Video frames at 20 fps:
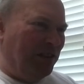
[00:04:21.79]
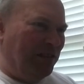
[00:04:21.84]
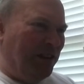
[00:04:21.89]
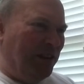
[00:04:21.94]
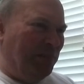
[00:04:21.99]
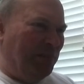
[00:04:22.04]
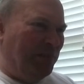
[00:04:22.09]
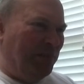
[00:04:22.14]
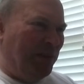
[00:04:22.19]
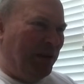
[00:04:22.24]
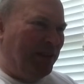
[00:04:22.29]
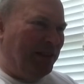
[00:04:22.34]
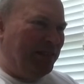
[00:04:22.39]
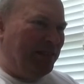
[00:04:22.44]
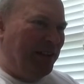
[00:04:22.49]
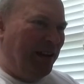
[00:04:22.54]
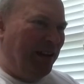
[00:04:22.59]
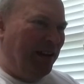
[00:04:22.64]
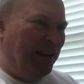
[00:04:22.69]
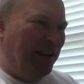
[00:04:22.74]
Deep Space
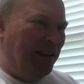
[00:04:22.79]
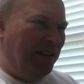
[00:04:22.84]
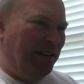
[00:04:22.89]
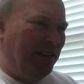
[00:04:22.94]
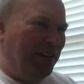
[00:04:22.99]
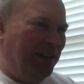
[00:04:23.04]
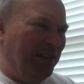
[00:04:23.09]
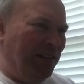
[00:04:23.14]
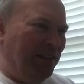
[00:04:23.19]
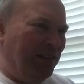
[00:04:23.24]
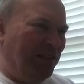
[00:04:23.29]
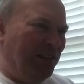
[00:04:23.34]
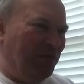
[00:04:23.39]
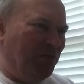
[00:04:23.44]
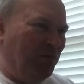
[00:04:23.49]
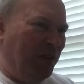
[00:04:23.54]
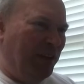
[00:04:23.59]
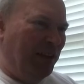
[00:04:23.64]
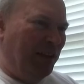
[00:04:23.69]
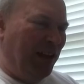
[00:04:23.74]
Nine, The
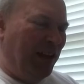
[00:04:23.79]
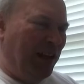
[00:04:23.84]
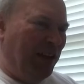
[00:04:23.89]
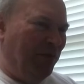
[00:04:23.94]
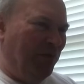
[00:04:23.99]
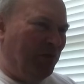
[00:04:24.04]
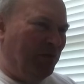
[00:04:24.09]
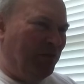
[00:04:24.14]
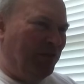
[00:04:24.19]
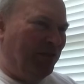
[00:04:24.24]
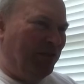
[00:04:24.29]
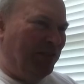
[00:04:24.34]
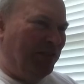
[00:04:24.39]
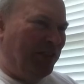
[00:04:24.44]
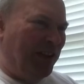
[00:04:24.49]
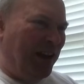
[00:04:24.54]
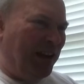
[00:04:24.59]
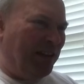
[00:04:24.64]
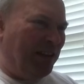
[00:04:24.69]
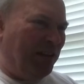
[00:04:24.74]
Sweet Life of
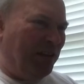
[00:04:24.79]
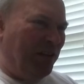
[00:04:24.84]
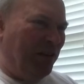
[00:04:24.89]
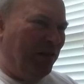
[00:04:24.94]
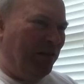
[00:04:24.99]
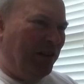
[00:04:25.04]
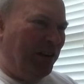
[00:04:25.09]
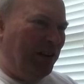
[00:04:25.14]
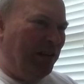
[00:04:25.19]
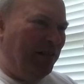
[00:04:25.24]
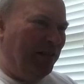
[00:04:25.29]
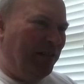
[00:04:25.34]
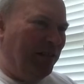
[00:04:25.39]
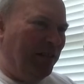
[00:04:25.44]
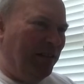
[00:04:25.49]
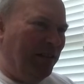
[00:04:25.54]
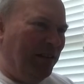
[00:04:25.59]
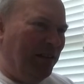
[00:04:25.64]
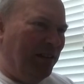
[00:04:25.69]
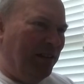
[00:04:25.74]
Zack and Cody,
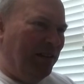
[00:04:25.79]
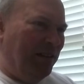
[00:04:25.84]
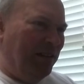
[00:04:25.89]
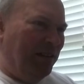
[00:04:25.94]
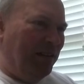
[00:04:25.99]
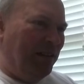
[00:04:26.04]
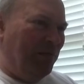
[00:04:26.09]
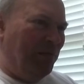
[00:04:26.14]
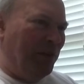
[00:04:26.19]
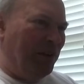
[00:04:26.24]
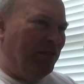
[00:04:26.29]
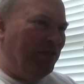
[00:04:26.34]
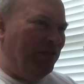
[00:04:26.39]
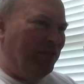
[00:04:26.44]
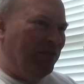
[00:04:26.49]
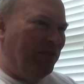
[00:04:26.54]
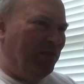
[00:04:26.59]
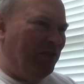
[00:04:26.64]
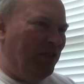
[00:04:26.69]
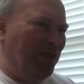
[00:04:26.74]
The
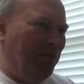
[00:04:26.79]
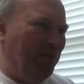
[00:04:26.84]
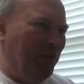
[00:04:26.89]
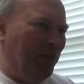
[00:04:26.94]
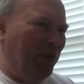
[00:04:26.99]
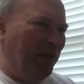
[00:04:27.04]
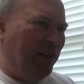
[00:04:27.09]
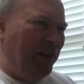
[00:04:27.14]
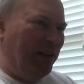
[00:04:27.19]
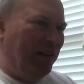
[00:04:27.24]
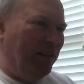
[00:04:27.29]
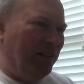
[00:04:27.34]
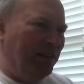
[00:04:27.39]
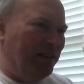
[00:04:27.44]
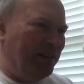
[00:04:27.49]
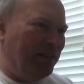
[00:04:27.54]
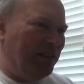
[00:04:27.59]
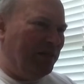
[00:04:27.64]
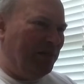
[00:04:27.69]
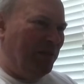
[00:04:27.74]
Adventures of Jim Bowie,
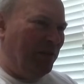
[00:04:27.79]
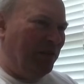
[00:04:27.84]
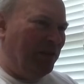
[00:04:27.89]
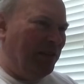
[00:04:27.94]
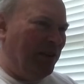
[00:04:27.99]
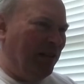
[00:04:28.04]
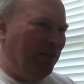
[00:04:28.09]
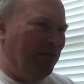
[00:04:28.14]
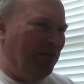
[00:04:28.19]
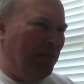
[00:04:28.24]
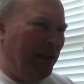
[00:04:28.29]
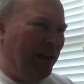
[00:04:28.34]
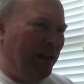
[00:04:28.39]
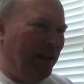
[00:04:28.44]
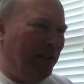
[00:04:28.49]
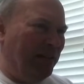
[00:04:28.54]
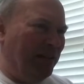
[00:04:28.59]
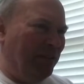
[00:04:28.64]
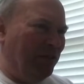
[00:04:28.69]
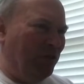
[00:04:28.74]
$6 Million
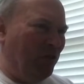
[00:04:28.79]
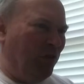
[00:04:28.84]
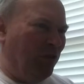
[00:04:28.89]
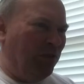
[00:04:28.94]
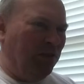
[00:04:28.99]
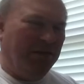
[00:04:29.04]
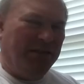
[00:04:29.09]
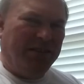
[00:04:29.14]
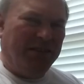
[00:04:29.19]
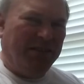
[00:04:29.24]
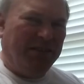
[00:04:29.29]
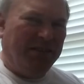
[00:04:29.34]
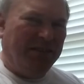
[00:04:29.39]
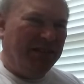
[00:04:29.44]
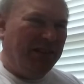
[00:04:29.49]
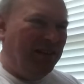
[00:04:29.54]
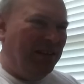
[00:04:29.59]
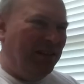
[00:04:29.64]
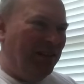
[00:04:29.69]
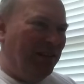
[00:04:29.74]
Man, The
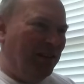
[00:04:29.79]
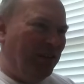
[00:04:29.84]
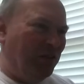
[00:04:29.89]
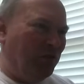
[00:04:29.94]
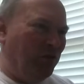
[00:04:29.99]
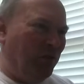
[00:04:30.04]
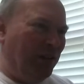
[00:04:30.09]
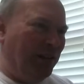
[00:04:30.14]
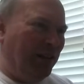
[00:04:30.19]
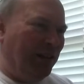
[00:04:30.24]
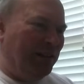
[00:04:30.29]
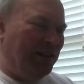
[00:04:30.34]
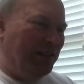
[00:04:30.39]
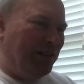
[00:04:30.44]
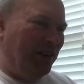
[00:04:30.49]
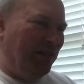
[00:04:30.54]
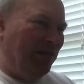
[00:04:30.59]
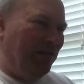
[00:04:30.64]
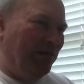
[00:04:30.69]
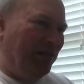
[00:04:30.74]
Torkelsons, The Twilight
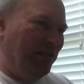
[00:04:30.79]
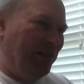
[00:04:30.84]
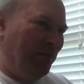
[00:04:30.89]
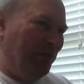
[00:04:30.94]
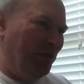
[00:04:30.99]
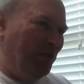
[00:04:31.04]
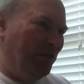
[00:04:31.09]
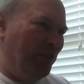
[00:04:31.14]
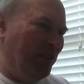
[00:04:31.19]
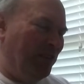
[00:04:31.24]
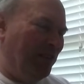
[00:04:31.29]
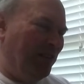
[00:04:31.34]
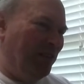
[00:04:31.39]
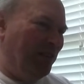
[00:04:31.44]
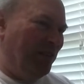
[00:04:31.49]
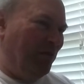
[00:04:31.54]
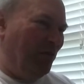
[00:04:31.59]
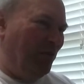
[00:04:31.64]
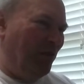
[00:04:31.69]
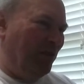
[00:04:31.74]
Zone, The
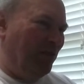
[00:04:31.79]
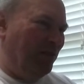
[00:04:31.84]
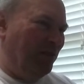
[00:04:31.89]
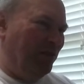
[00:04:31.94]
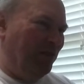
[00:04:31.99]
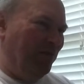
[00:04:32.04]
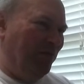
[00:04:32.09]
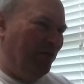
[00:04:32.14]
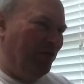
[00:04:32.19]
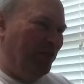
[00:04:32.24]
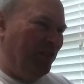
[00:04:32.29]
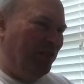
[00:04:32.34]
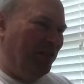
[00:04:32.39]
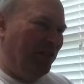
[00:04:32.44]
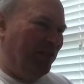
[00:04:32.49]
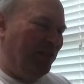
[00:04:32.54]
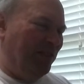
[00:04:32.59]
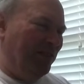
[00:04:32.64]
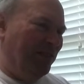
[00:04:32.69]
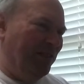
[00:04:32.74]
Virginian,
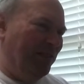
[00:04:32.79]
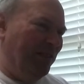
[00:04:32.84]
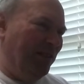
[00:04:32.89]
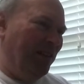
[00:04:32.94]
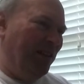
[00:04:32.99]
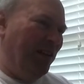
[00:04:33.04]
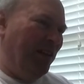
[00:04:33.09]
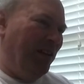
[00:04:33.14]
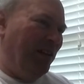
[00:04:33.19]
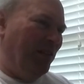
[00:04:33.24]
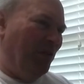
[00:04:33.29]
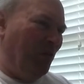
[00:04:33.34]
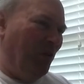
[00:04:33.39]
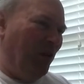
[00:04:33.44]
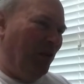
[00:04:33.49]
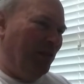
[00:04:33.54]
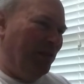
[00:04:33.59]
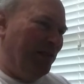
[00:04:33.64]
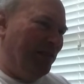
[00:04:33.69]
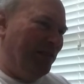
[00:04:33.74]
The
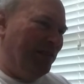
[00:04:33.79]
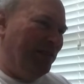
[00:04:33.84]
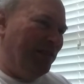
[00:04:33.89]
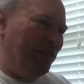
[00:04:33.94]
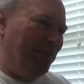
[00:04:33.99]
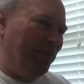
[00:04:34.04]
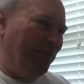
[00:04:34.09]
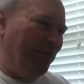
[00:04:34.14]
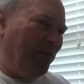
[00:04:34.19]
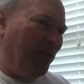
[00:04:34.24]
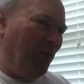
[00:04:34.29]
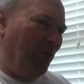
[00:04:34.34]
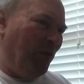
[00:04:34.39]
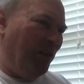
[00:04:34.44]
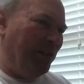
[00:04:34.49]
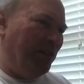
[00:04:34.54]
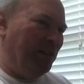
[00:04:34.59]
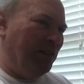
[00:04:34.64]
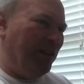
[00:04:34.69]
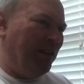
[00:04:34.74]
Waltons,
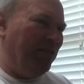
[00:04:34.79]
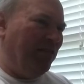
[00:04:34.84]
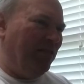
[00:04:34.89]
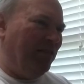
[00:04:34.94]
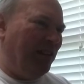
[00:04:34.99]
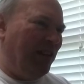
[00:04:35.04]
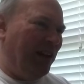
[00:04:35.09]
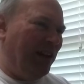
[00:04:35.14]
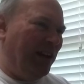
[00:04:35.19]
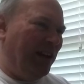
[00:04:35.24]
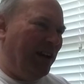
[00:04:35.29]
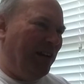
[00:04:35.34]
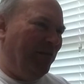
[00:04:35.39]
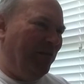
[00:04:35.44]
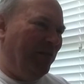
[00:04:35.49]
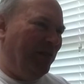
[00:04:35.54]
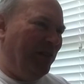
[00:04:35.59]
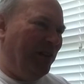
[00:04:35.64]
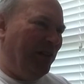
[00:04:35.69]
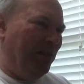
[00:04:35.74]
Wanted Dead or
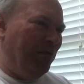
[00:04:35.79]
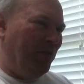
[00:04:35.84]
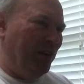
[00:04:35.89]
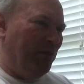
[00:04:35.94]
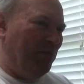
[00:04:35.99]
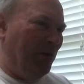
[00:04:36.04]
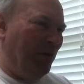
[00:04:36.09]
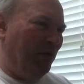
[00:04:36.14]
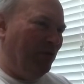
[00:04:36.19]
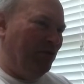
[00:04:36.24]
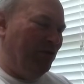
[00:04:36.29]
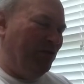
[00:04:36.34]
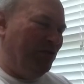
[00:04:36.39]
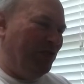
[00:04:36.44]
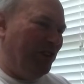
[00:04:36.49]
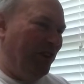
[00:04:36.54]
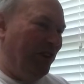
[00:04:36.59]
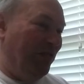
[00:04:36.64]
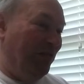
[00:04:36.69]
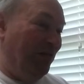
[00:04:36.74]
Alive, Ray Bolger
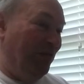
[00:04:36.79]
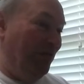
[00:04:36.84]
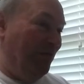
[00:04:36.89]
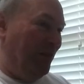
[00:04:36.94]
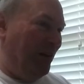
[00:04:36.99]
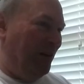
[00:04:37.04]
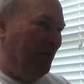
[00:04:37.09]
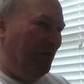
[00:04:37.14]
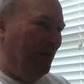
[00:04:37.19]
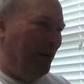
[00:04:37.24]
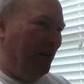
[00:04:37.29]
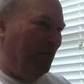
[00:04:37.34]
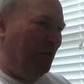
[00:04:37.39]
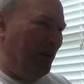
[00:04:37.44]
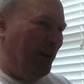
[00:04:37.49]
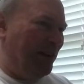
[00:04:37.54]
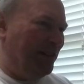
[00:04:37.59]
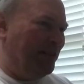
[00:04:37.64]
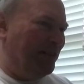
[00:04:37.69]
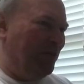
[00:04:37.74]
Show, Wild Wild
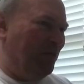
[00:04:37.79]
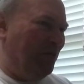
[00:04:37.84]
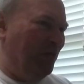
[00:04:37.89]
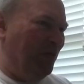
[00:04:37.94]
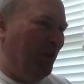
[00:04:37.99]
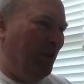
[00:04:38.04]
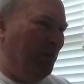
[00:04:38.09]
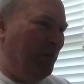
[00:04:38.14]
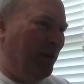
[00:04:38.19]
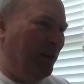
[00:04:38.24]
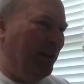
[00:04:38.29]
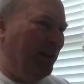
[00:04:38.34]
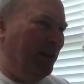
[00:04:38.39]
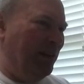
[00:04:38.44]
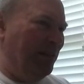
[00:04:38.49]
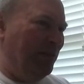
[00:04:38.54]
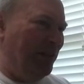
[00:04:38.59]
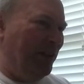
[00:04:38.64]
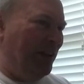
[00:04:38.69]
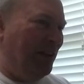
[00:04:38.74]
West, Will
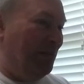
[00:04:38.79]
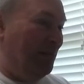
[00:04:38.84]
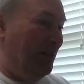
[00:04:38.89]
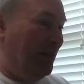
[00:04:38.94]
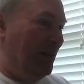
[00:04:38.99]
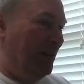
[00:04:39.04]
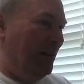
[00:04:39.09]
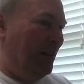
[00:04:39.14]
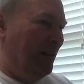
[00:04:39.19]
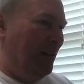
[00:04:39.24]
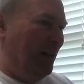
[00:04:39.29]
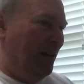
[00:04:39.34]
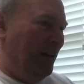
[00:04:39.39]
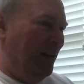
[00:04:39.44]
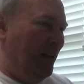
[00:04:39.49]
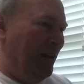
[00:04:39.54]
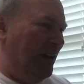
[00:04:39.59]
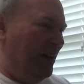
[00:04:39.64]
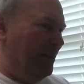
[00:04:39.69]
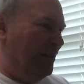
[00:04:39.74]
Penny, Them,
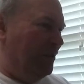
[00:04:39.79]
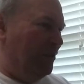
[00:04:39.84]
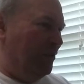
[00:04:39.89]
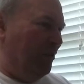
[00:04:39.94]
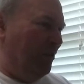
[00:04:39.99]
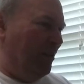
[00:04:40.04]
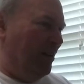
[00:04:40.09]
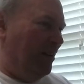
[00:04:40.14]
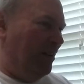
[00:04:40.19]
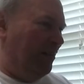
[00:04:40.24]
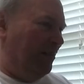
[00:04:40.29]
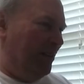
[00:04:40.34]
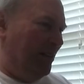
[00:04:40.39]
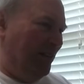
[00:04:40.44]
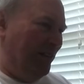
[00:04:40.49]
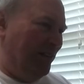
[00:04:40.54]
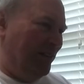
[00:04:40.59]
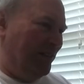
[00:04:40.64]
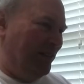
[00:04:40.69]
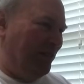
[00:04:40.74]
and Zorro.
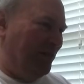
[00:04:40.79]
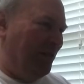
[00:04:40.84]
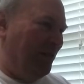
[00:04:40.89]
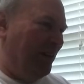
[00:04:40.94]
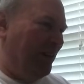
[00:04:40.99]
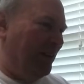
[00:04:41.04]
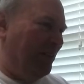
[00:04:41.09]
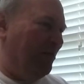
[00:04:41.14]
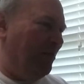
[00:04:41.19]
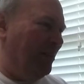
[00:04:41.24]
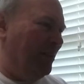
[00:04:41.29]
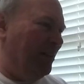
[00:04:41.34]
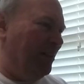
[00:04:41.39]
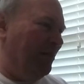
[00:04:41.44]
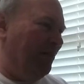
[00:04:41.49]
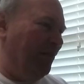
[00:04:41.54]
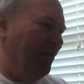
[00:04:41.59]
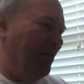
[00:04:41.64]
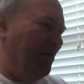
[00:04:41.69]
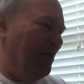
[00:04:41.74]
So quite a
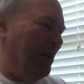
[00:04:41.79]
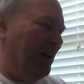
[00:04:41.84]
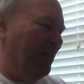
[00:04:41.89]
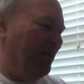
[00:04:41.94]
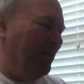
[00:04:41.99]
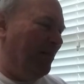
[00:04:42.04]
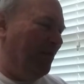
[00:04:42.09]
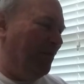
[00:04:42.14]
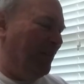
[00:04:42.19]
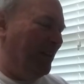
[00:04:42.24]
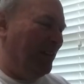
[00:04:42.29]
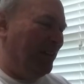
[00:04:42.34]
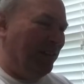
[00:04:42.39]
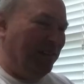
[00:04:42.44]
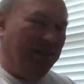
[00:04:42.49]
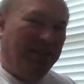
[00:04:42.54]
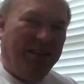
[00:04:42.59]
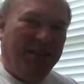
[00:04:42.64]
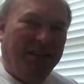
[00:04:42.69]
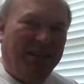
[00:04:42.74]

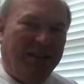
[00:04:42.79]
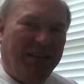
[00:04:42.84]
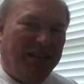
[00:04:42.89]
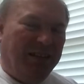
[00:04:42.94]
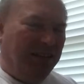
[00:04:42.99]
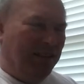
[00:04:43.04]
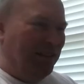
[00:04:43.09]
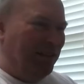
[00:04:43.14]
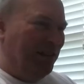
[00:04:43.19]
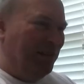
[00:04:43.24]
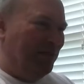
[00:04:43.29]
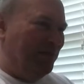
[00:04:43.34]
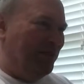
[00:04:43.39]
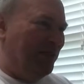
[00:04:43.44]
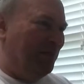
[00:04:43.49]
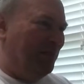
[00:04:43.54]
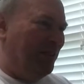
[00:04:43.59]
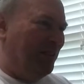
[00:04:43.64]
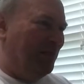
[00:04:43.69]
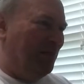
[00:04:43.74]
filmography.
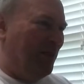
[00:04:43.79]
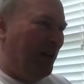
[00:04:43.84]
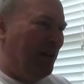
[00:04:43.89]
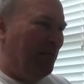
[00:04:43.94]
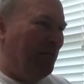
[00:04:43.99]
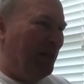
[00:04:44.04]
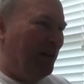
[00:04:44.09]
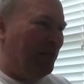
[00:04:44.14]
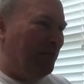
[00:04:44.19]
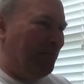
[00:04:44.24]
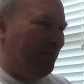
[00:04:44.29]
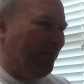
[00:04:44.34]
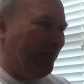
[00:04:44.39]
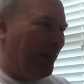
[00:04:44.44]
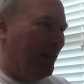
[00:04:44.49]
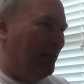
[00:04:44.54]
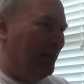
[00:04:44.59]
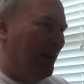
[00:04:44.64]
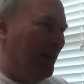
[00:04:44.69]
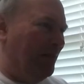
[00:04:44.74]
Some of these may have been
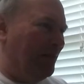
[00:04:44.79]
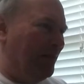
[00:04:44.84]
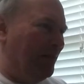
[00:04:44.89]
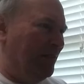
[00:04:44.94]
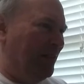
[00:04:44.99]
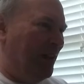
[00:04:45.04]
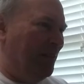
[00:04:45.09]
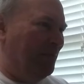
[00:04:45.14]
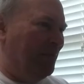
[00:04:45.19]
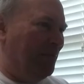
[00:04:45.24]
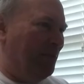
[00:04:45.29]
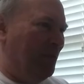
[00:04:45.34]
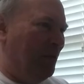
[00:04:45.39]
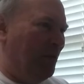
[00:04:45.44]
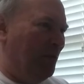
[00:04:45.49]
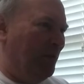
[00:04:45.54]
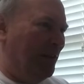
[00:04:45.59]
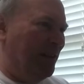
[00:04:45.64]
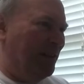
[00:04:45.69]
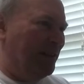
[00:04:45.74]
names of
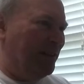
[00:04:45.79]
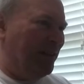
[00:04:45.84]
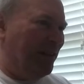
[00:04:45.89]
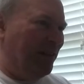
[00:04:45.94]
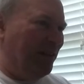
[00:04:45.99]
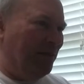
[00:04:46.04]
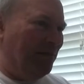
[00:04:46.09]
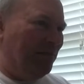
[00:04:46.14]
movies.